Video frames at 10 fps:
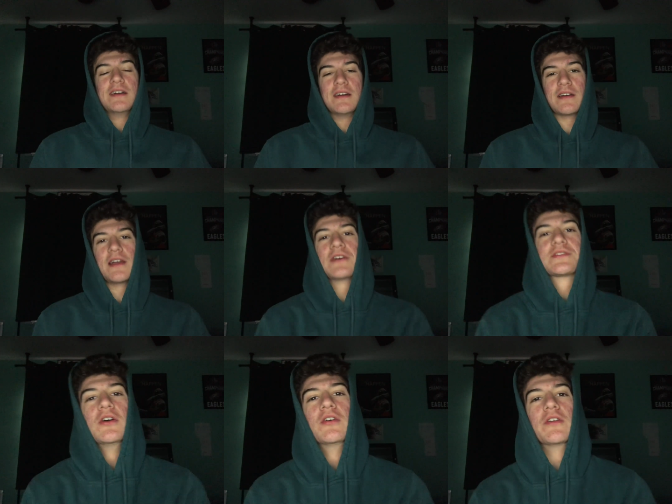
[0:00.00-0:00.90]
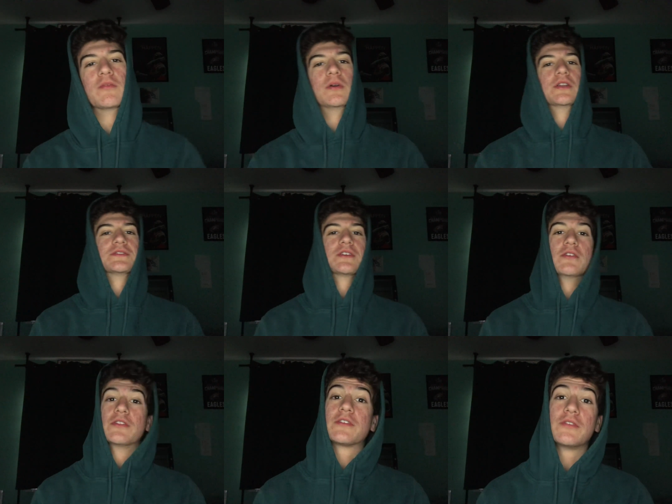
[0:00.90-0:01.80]
All right, how's it going, everybody? So
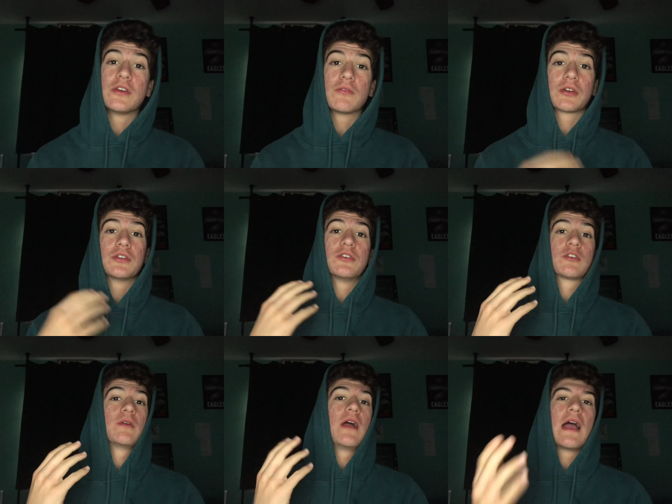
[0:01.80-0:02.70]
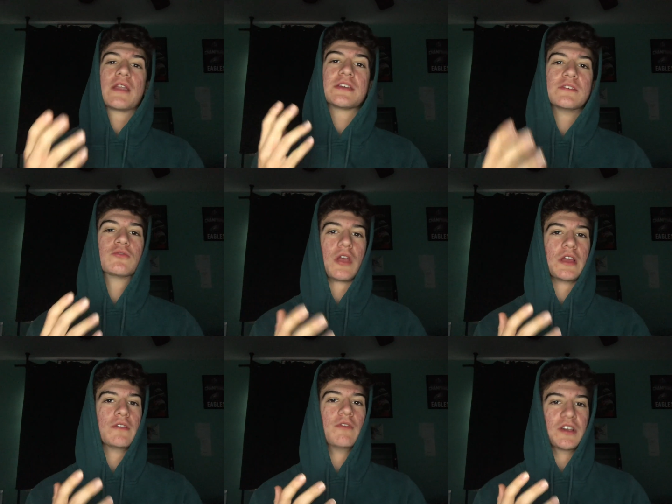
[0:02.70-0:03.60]
in this video, we're going to talk about how to give
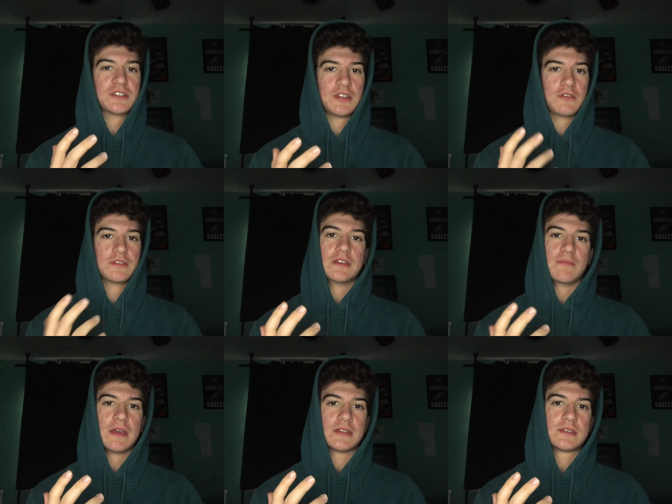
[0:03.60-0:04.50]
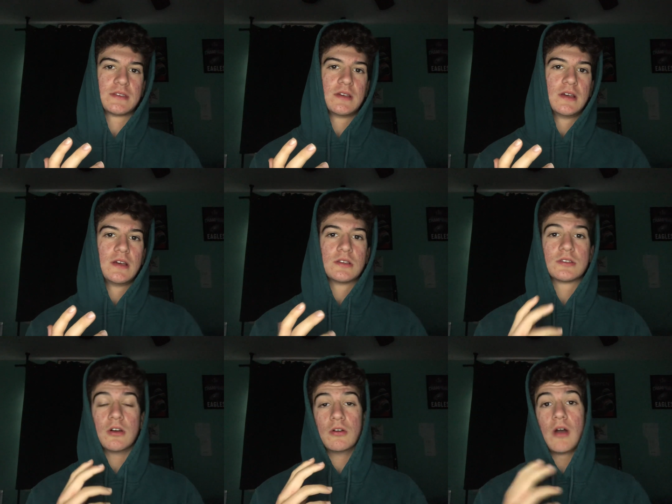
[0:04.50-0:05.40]
great advice to your teammates.
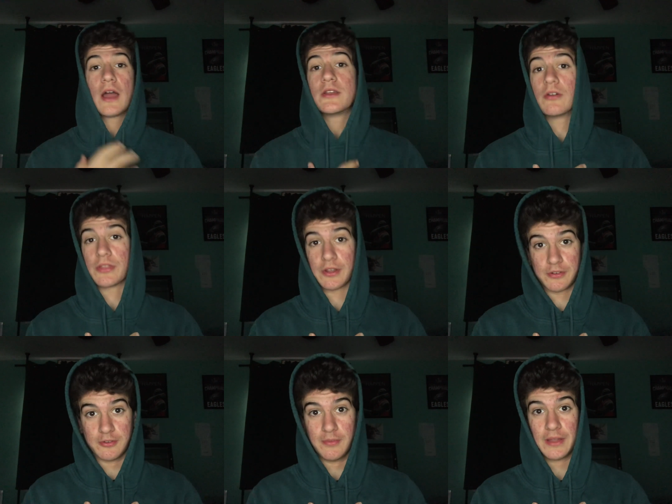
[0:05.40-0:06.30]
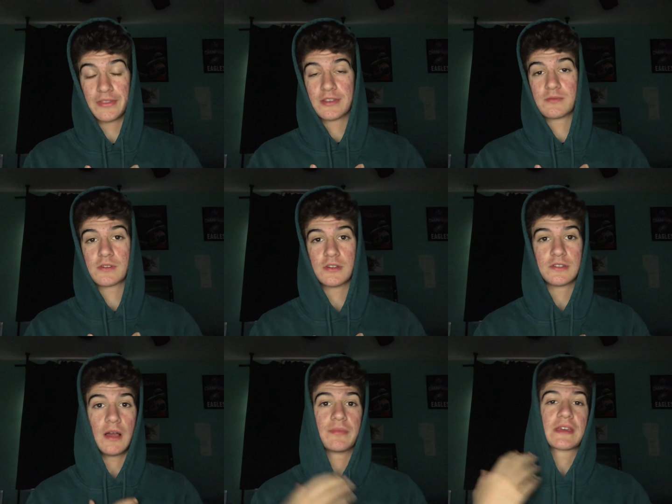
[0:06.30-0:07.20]
So I know a thing or two about this
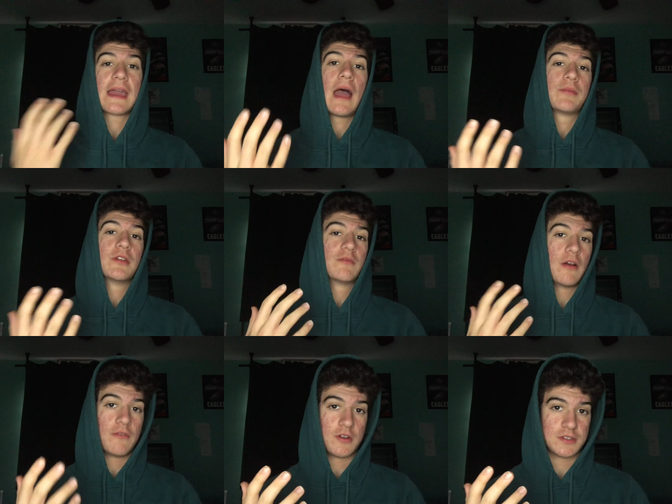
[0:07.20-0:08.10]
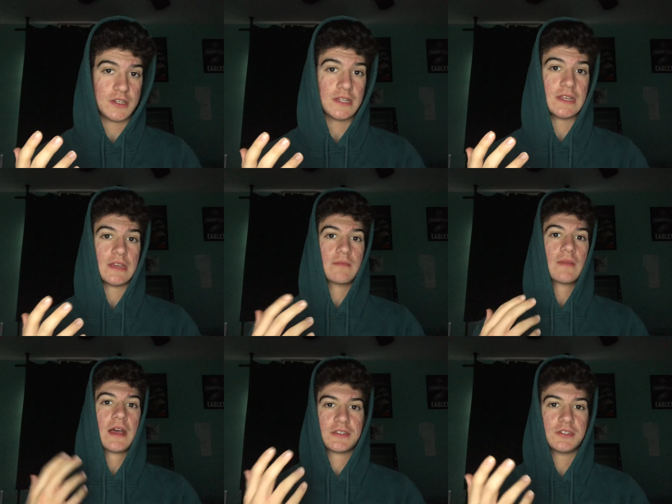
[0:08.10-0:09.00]
because I'm the captain of my varsity team
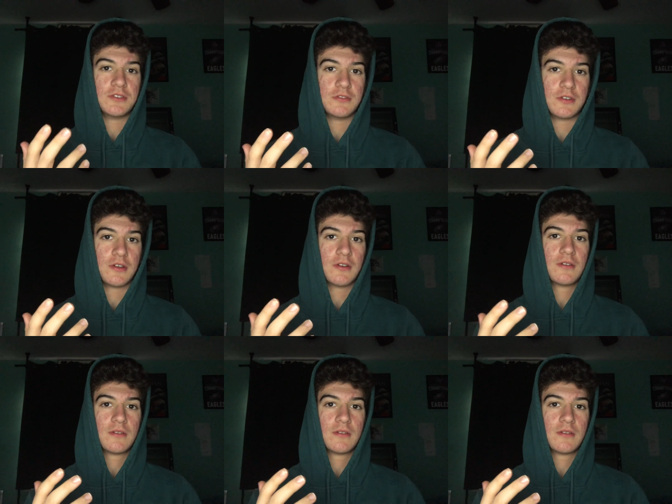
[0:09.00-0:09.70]
as a junior.